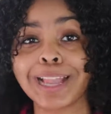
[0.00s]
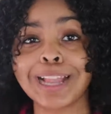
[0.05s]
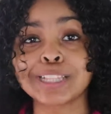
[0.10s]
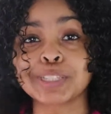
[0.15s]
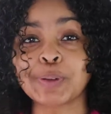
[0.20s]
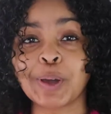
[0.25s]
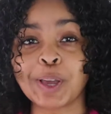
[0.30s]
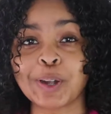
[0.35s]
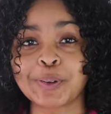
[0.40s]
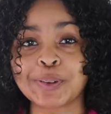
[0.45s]

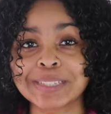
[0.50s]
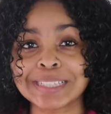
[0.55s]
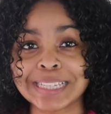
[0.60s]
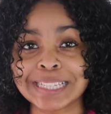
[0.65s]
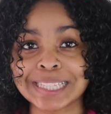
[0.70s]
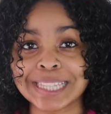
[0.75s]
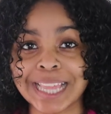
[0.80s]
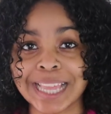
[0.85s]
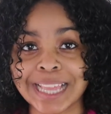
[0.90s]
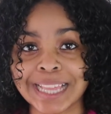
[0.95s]
it's water
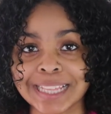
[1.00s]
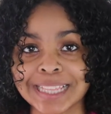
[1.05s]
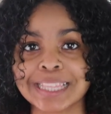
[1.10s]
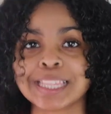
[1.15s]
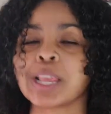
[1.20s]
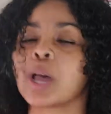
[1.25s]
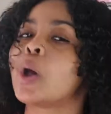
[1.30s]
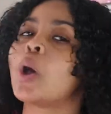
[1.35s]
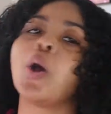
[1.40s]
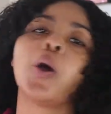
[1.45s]
resistant,
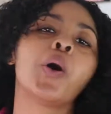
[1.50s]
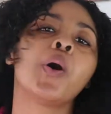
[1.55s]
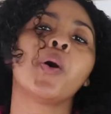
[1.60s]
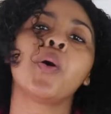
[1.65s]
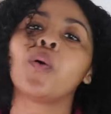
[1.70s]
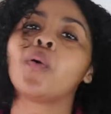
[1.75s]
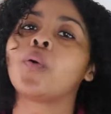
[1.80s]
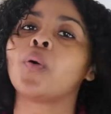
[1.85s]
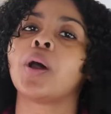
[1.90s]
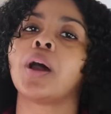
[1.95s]

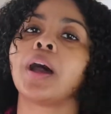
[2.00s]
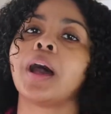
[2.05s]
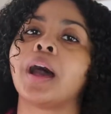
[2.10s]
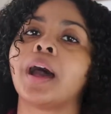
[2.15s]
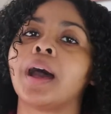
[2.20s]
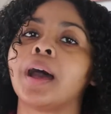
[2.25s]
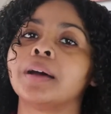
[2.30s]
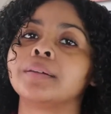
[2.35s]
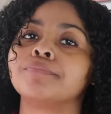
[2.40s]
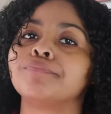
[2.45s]
so
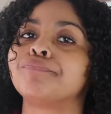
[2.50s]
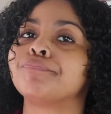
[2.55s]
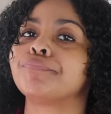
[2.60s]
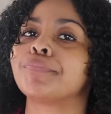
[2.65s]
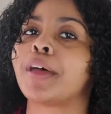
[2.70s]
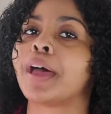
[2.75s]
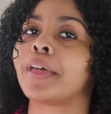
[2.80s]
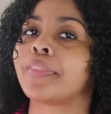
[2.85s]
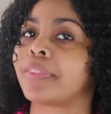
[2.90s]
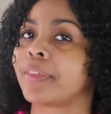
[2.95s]

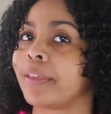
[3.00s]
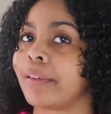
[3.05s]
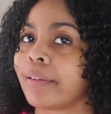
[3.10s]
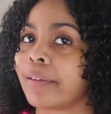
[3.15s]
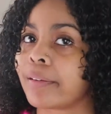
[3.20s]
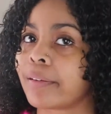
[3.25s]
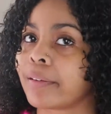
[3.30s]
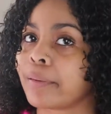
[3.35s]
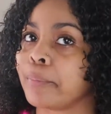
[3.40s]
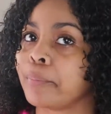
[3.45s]
I think